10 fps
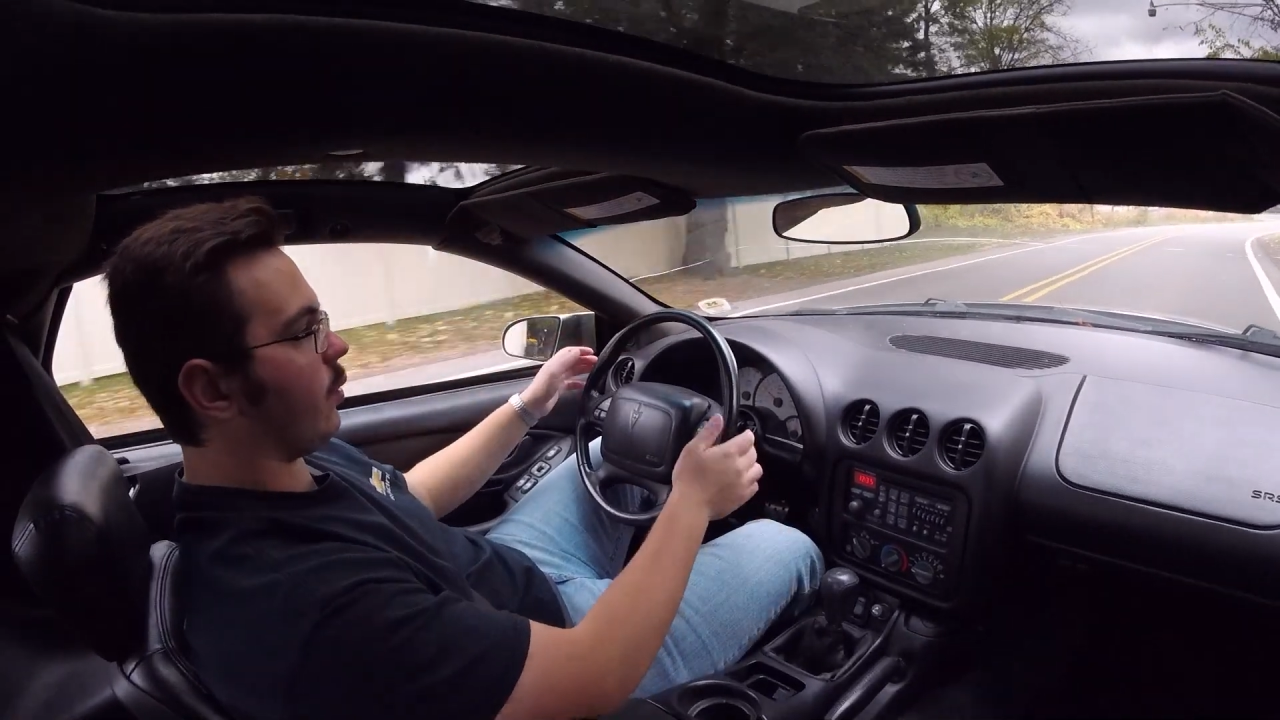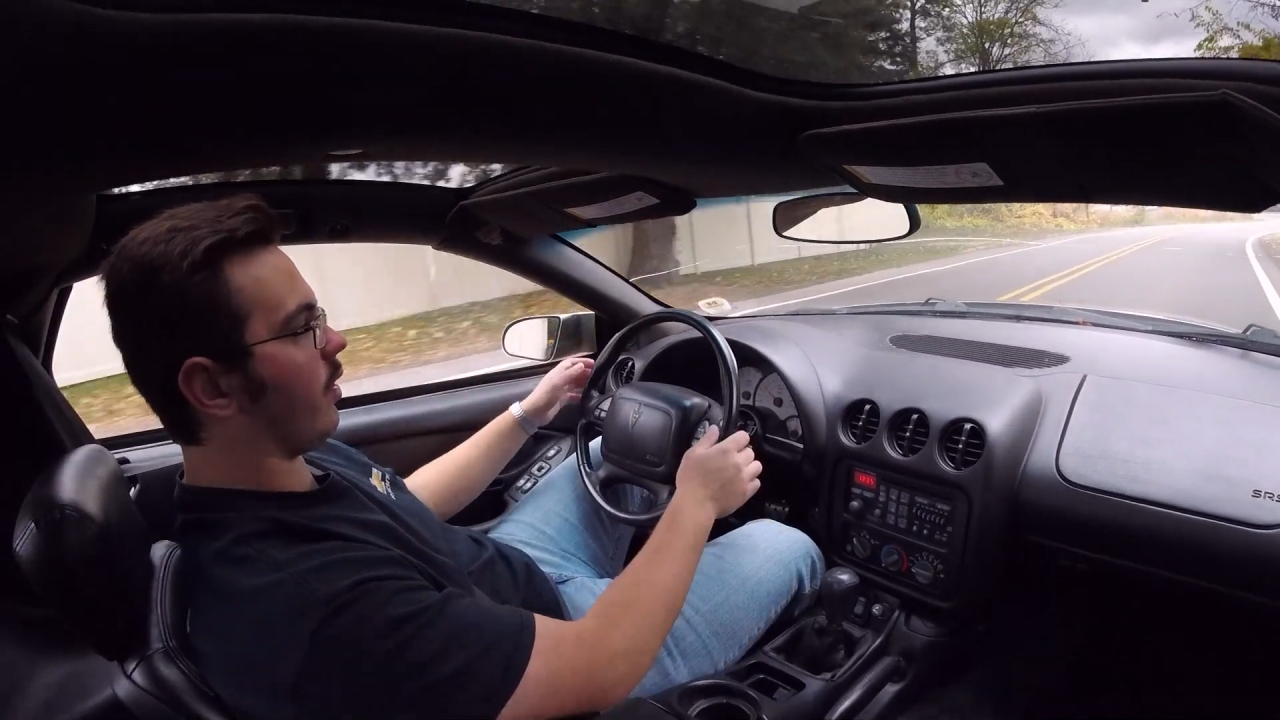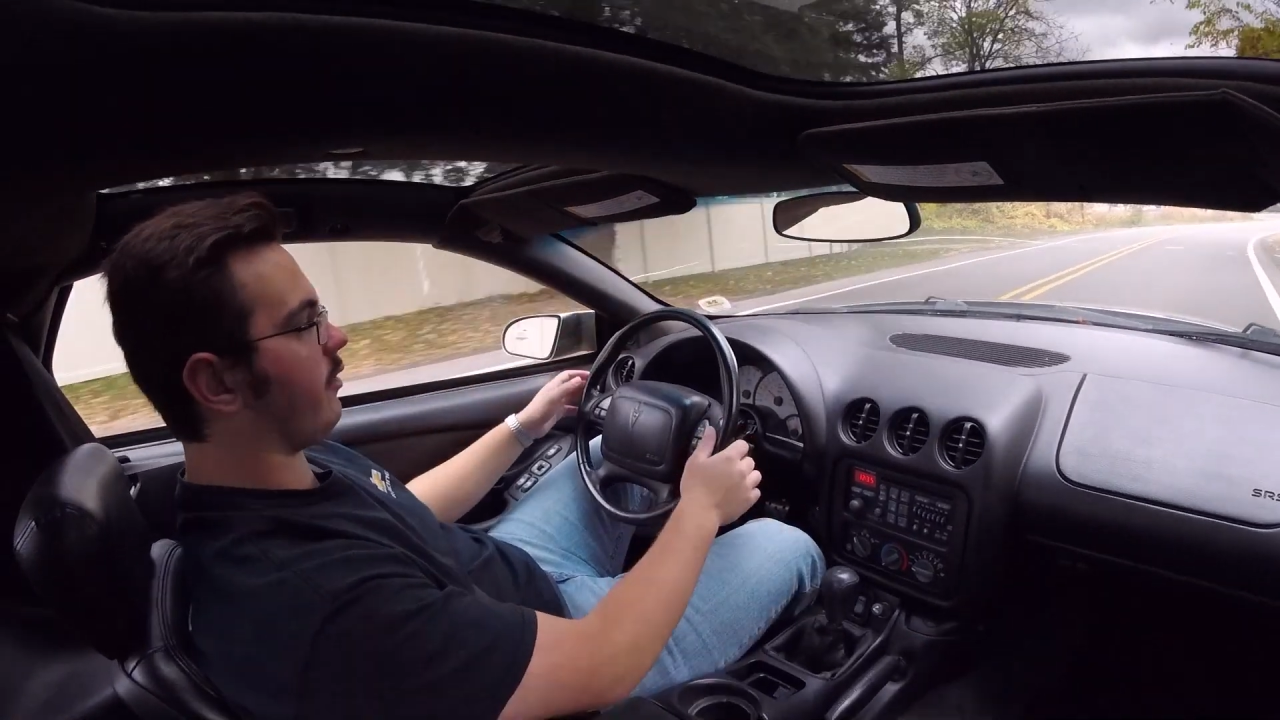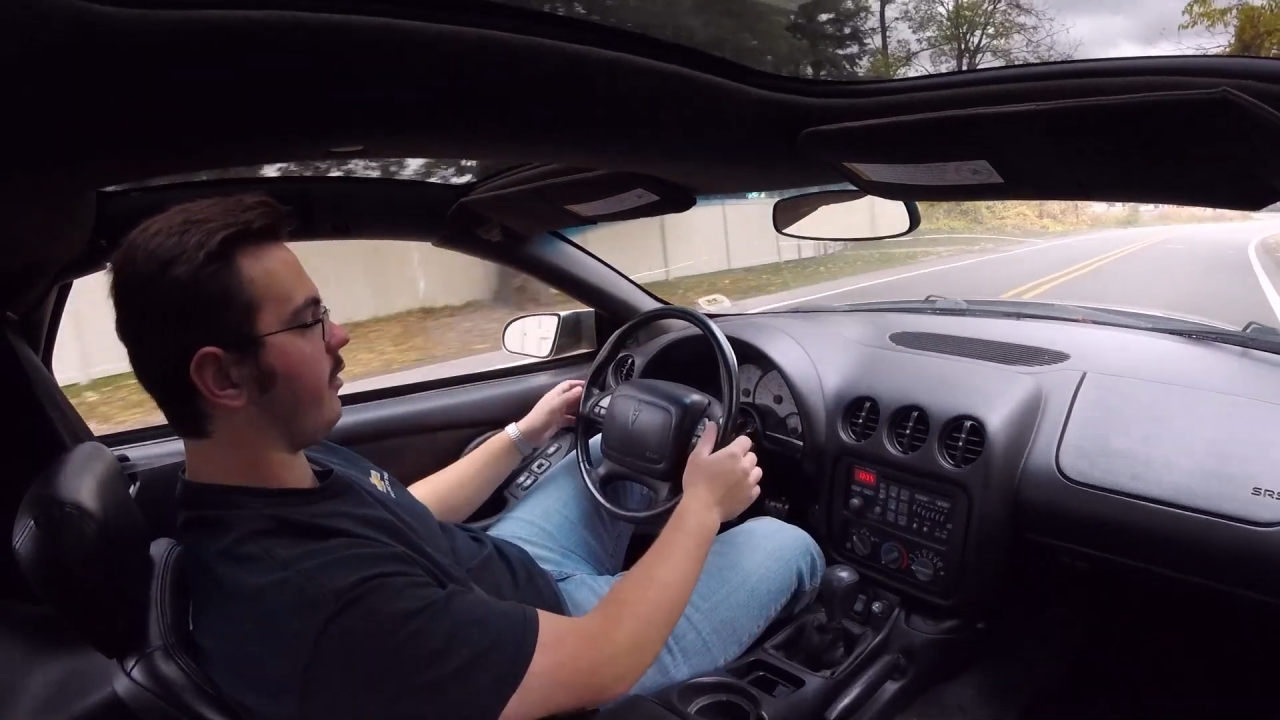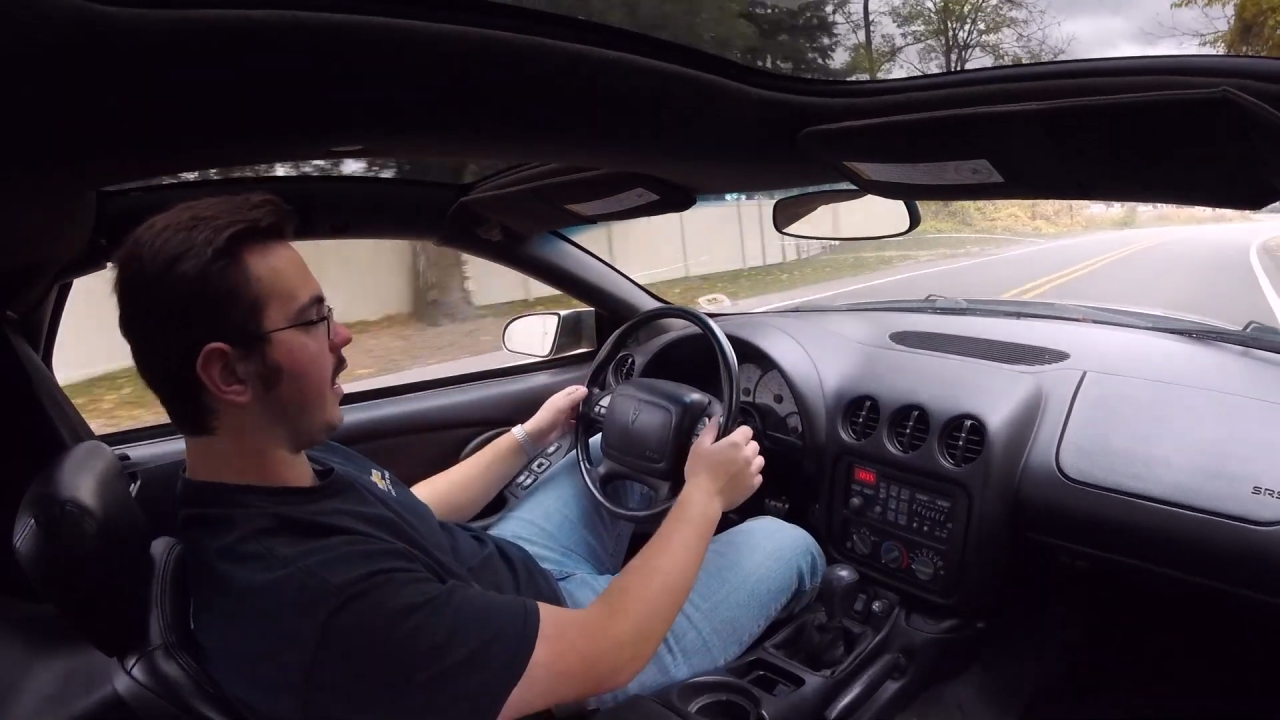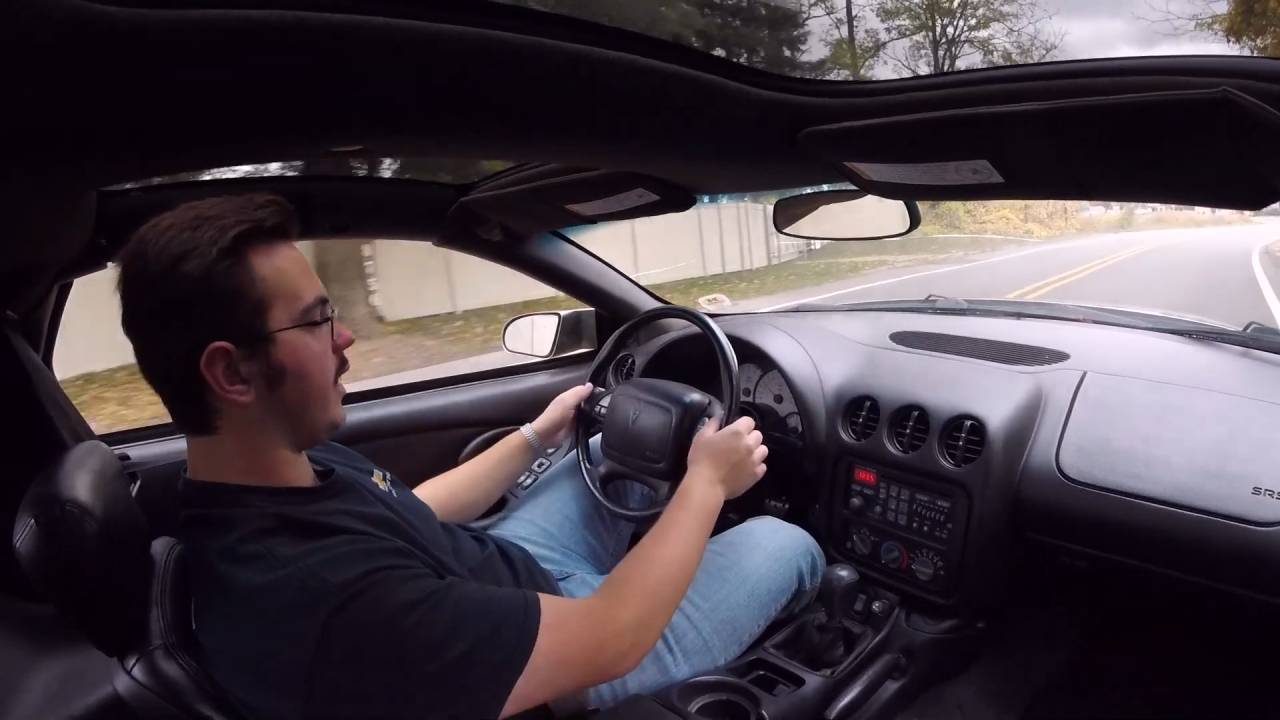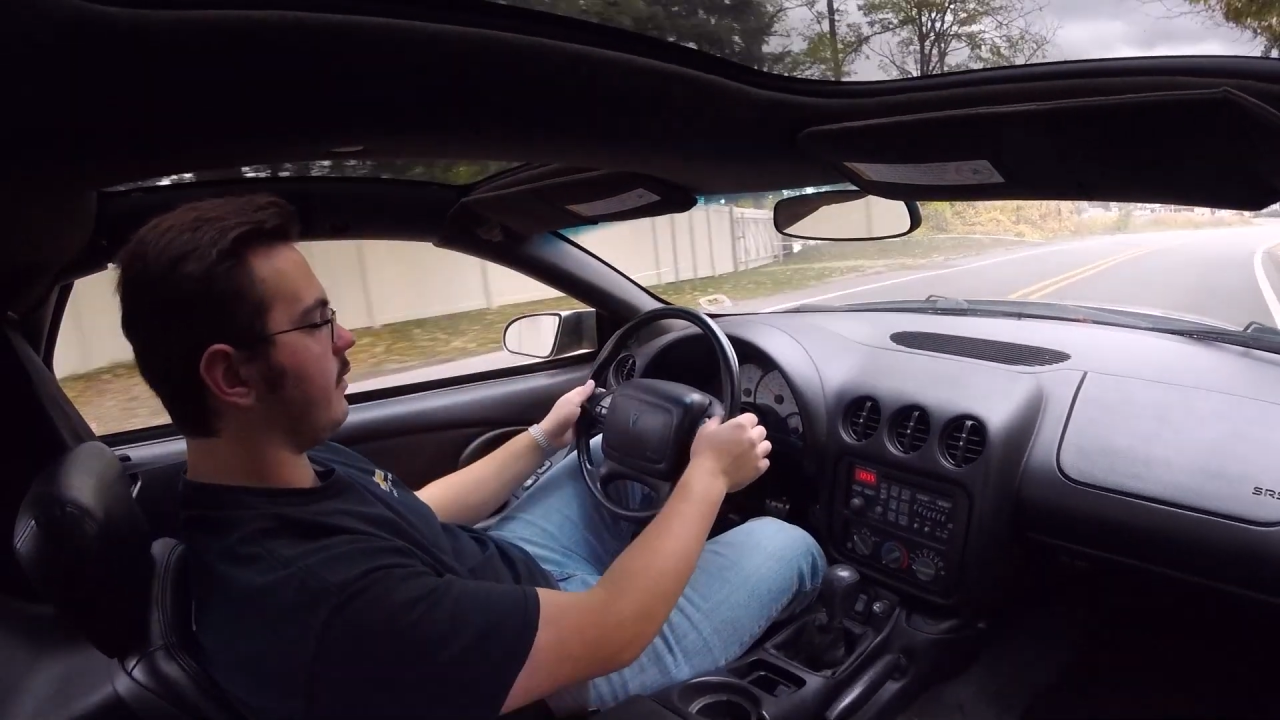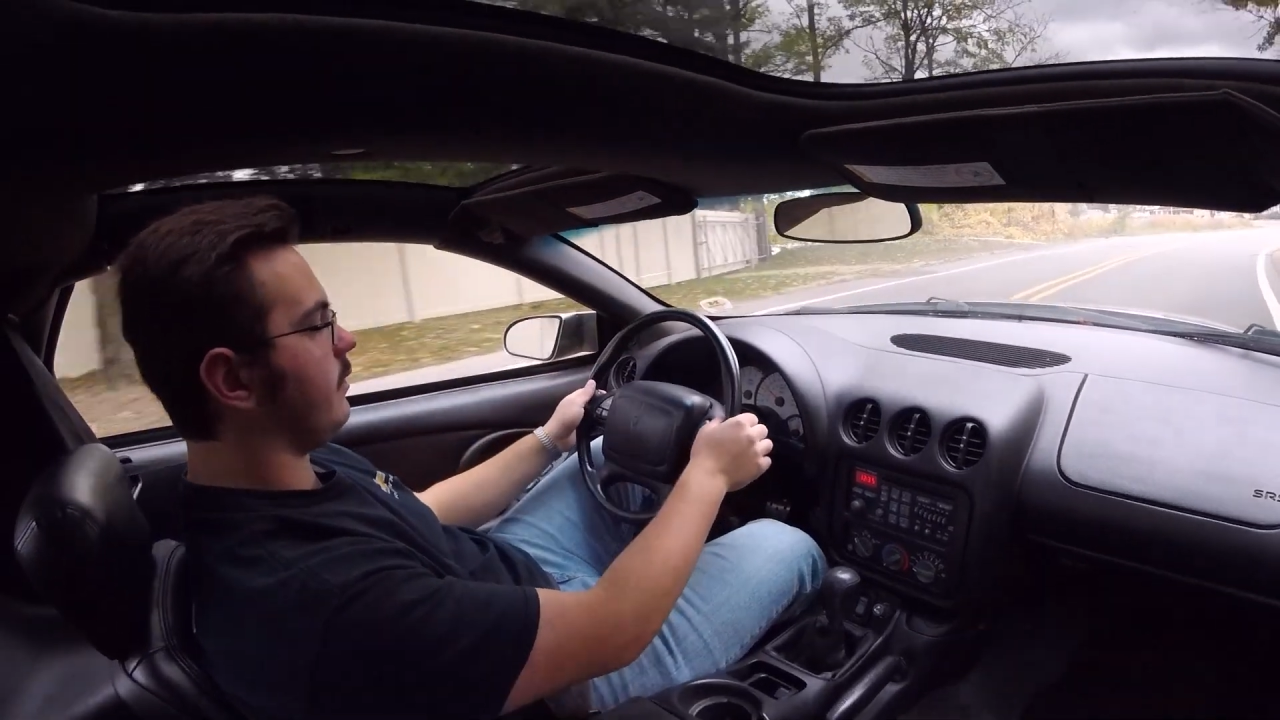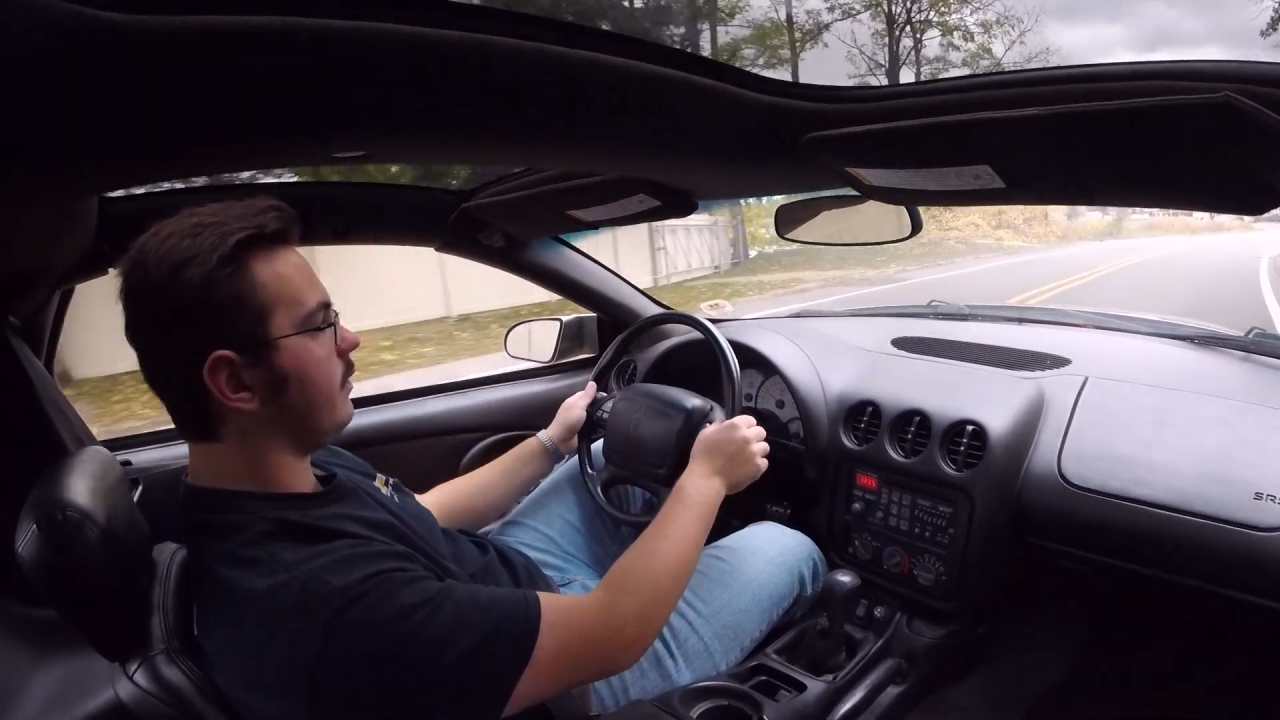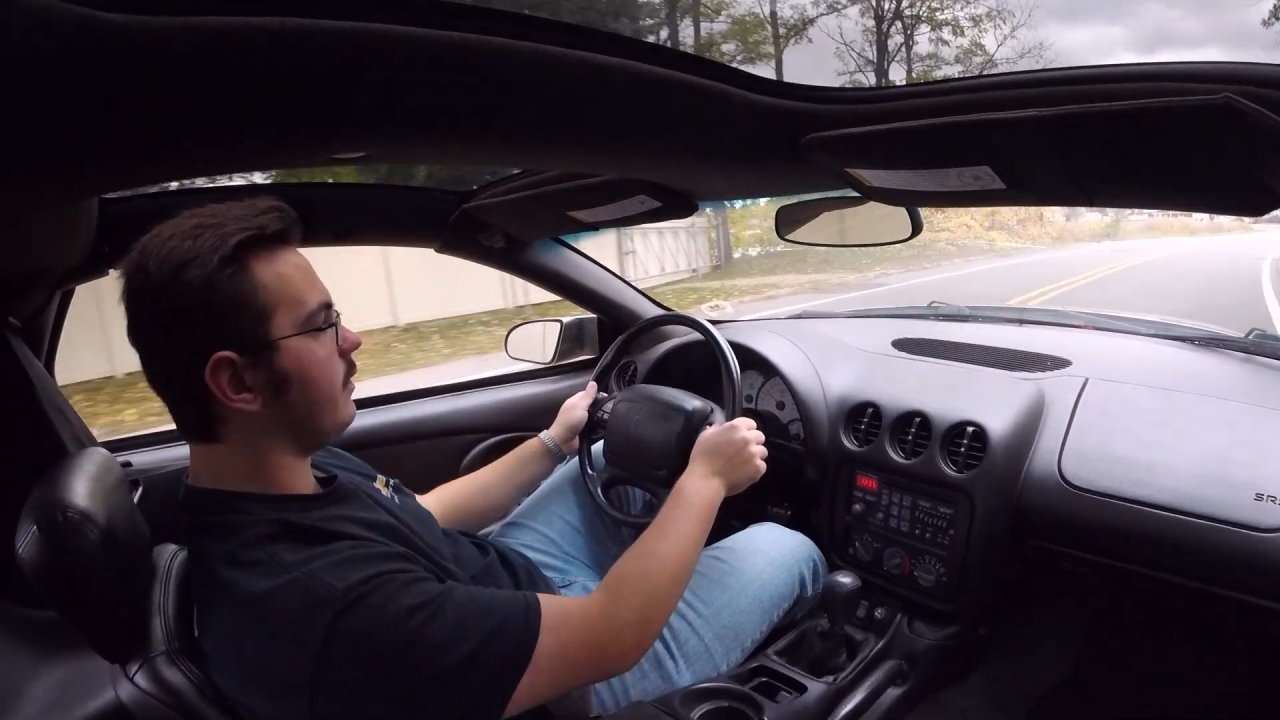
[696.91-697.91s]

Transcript: to work fine.